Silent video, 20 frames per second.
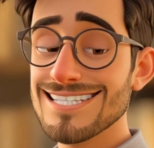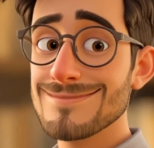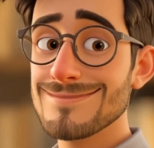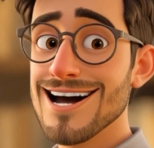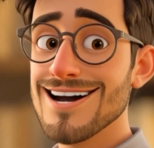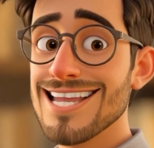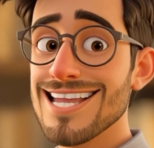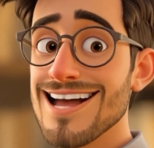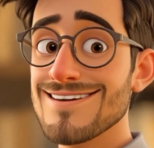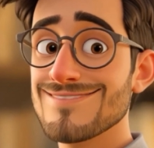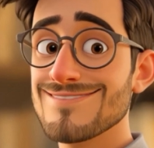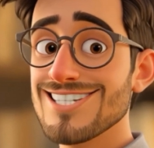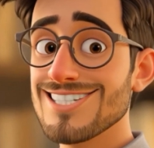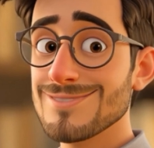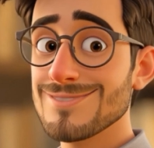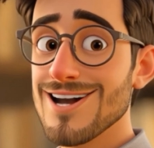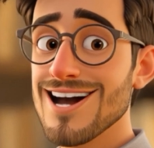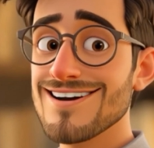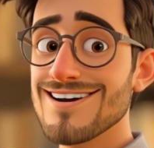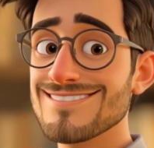about every
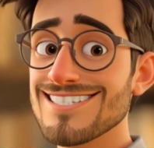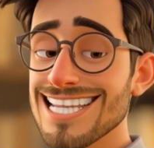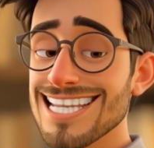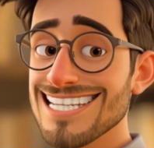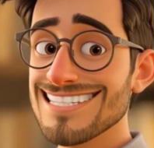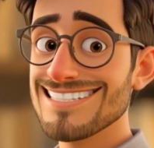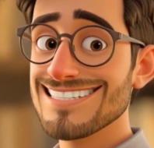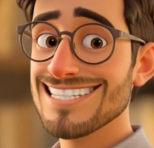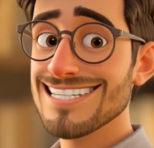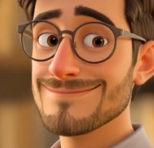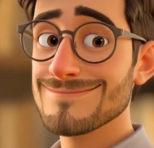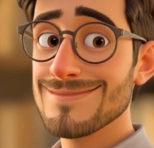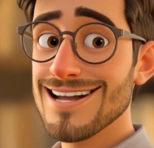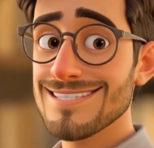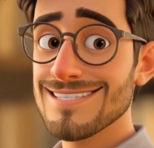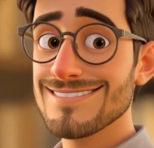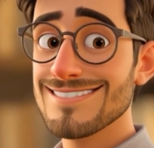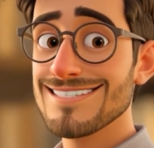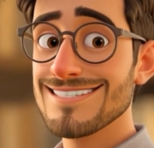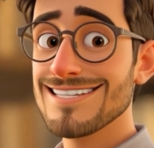12 to 18
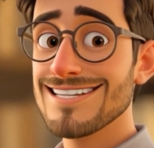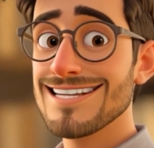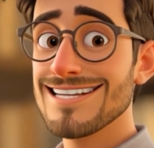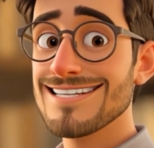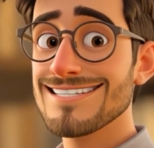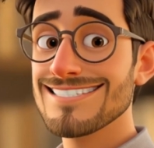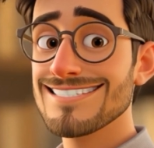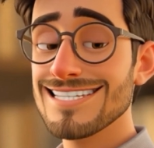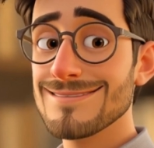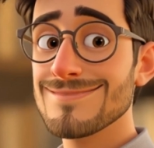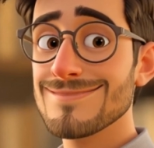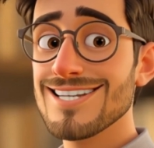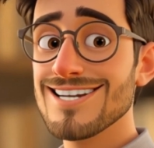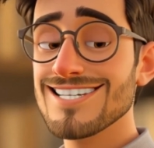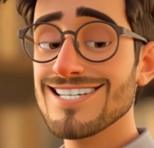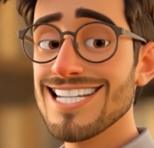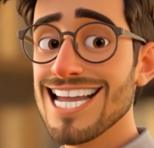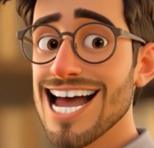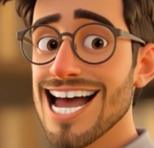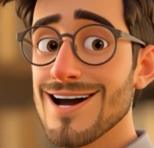months, similar
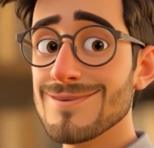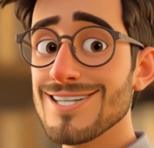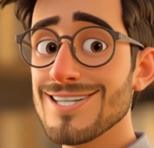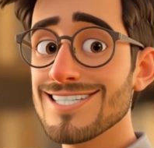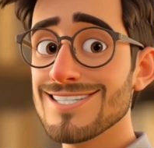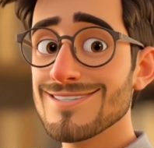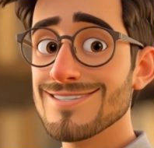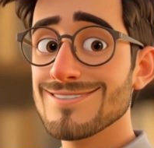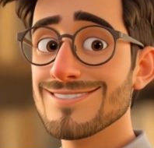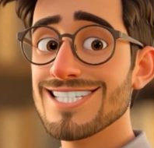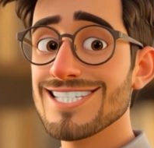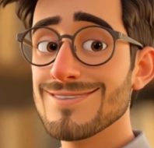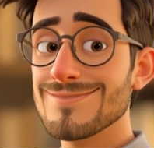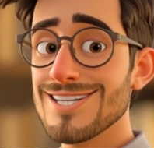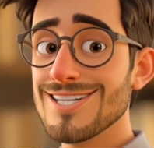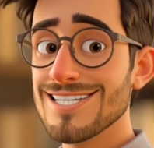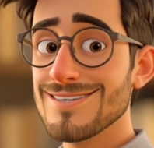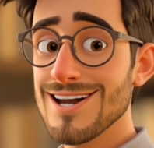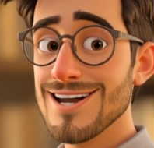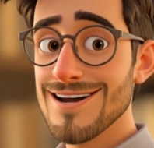to how we lose and
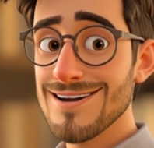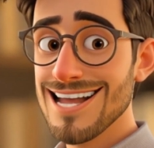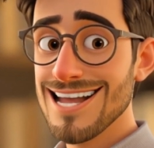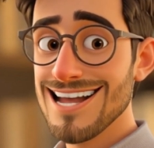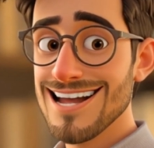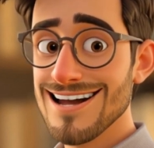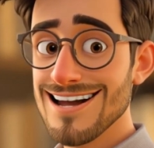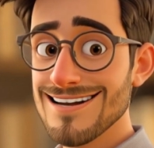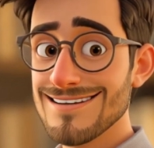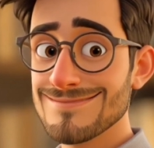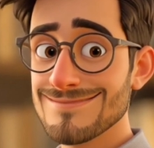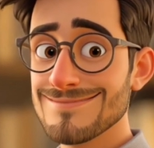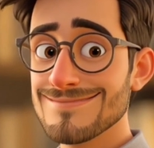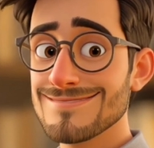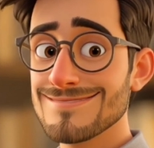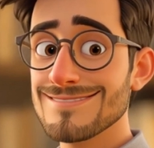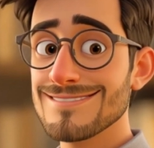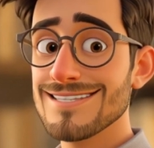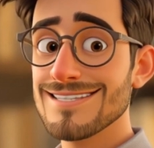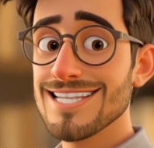regrow hair.
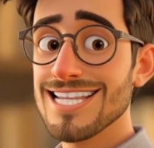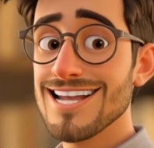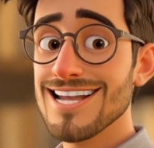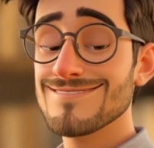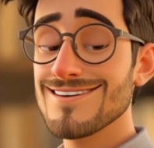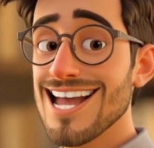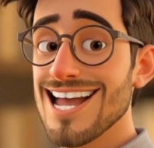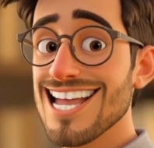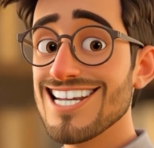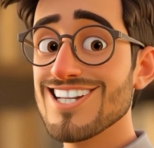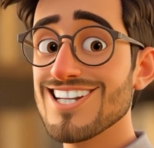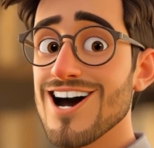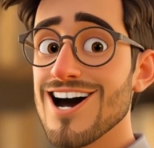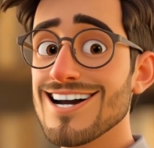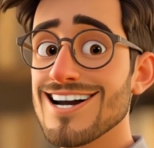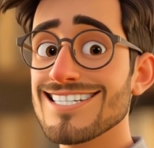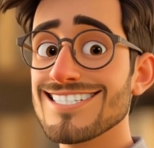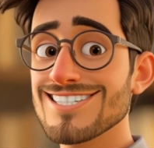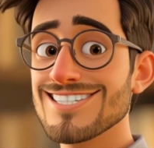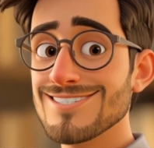If a
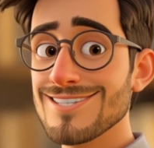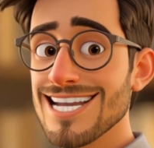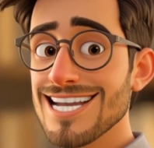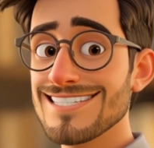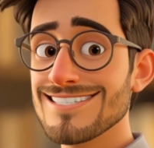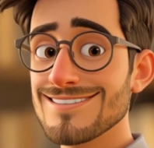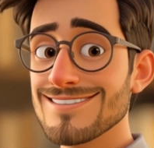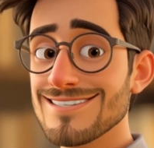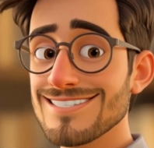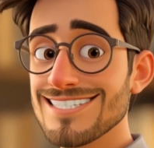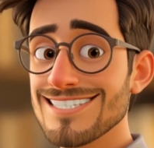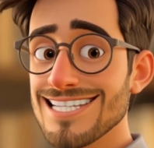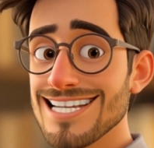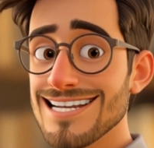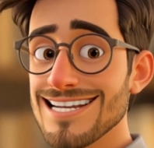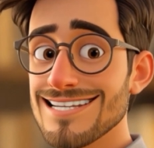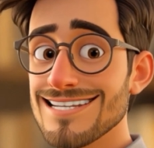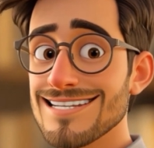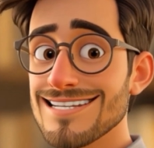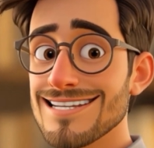hedgehog is stressed or
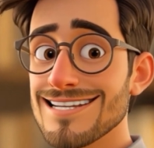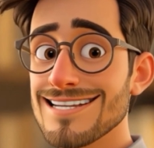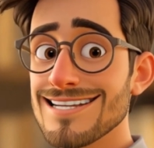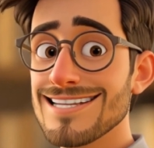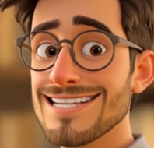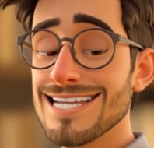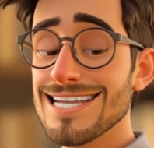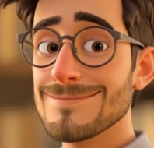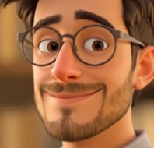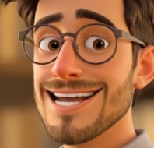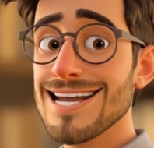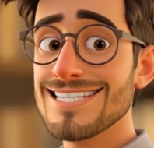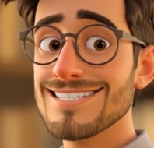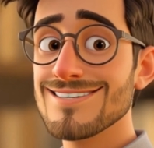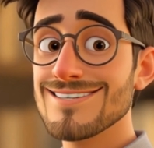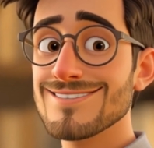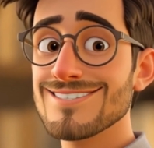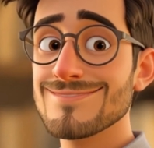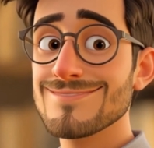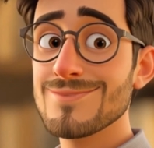sick, it might
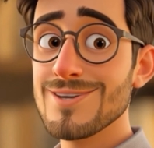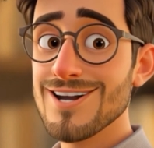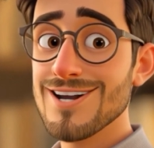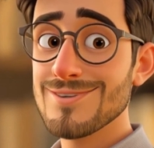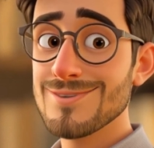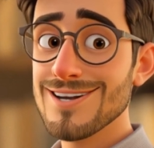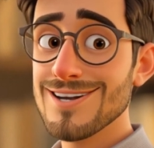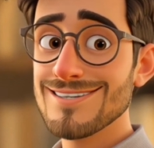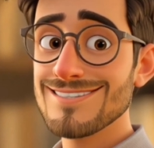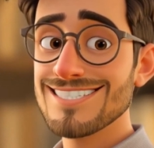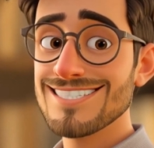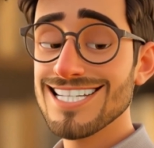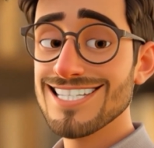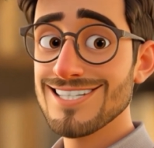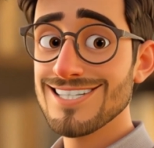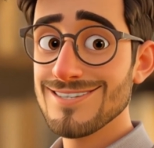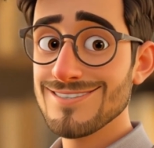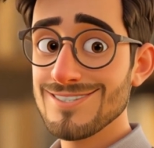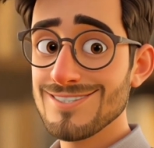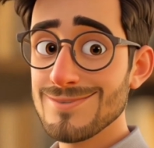lose more quills than
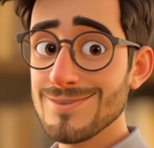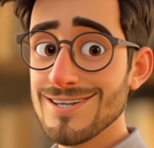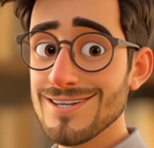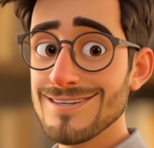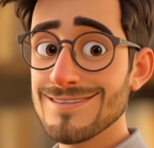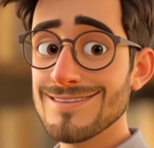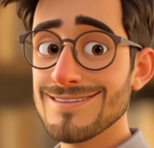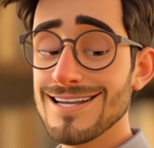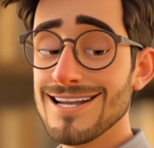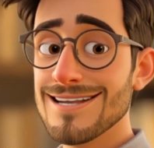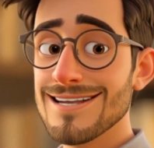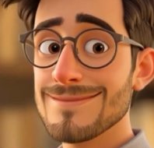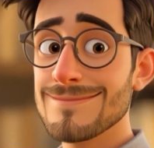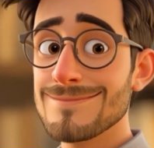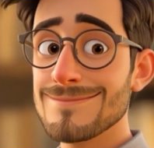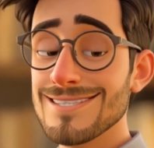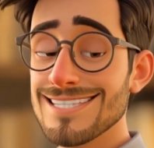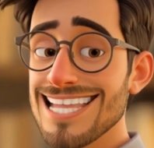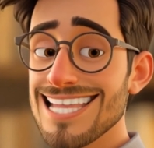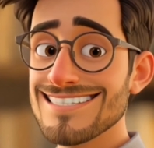usual,
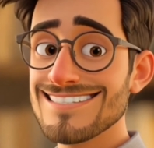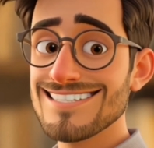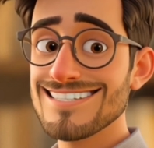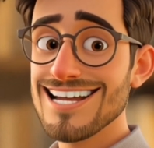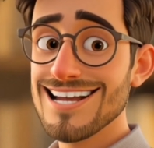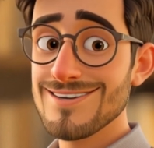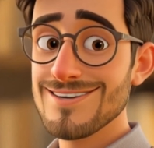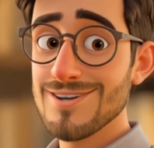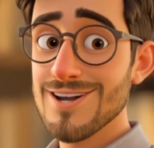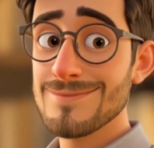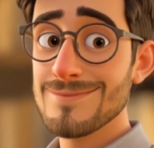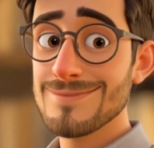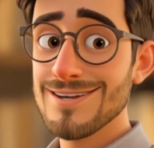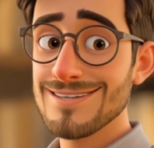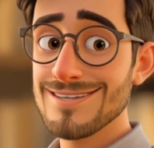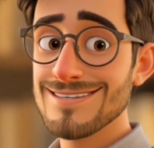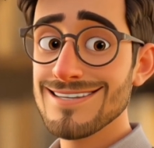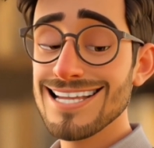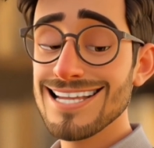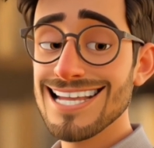but that's not
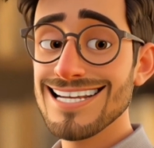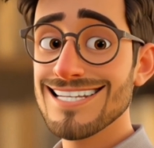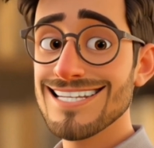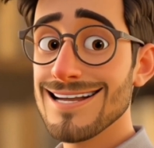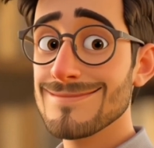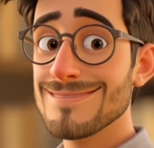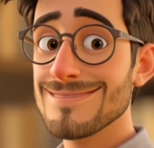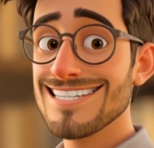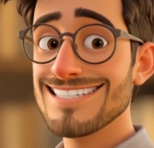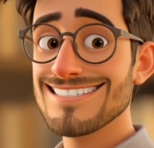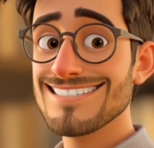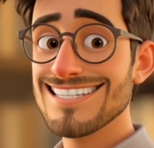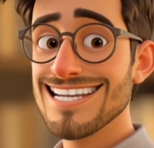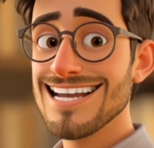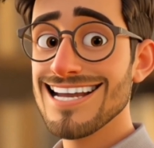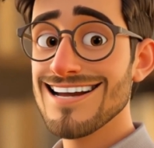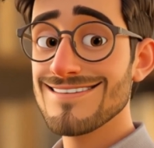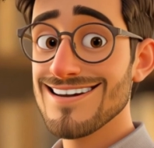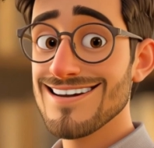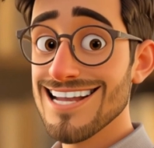normal and can be a
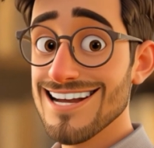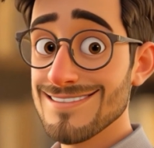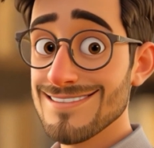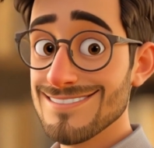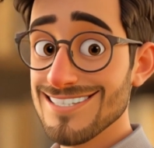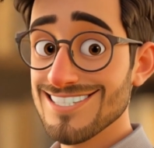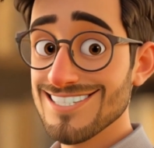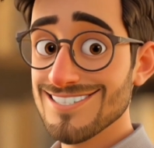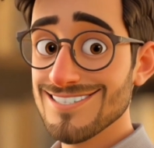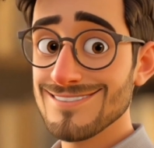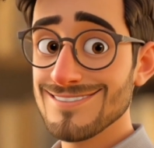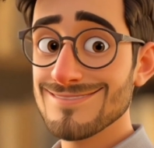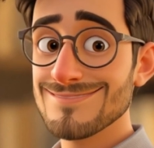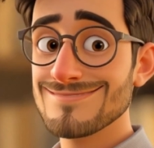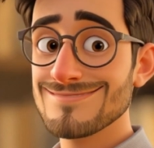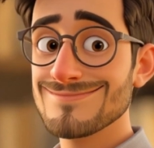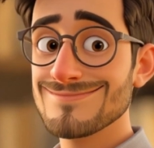sign of a health issue.